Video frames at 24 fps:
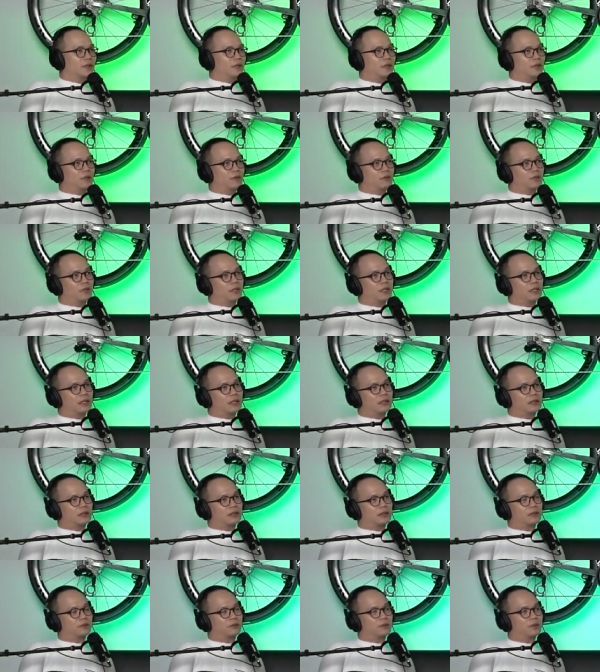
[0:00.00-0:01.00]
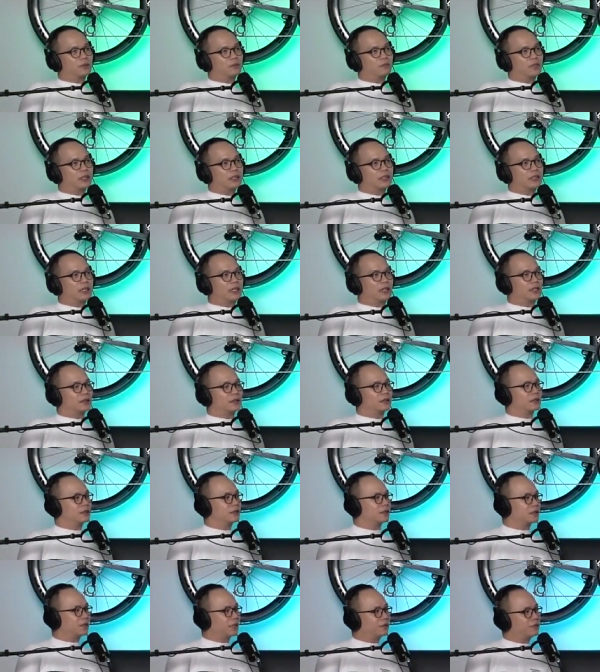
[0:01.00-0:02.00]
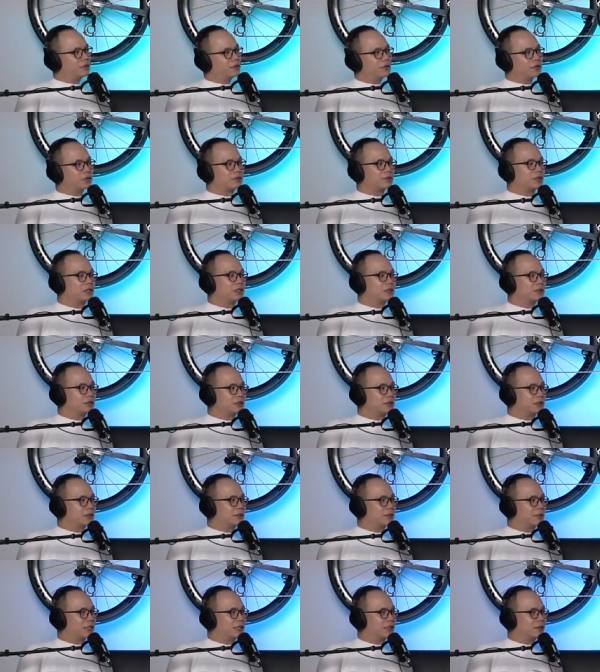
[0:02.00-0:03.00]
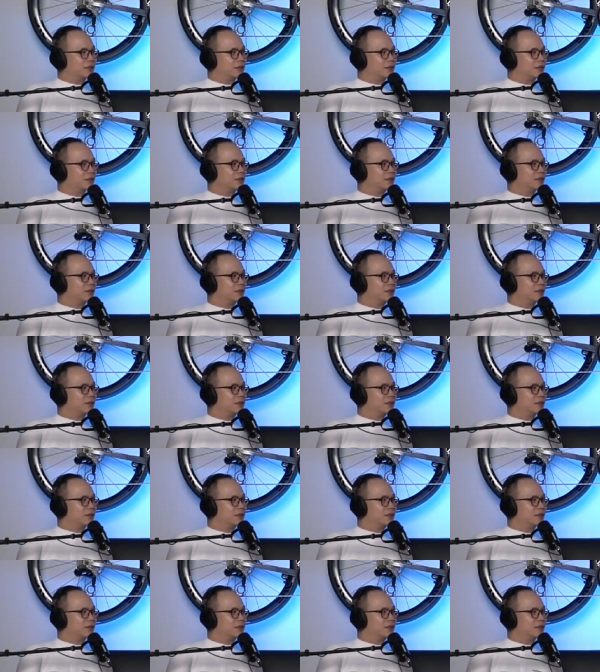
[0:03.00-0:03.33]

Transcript: Then I realized uh, only one color. Everyone's riding the same color.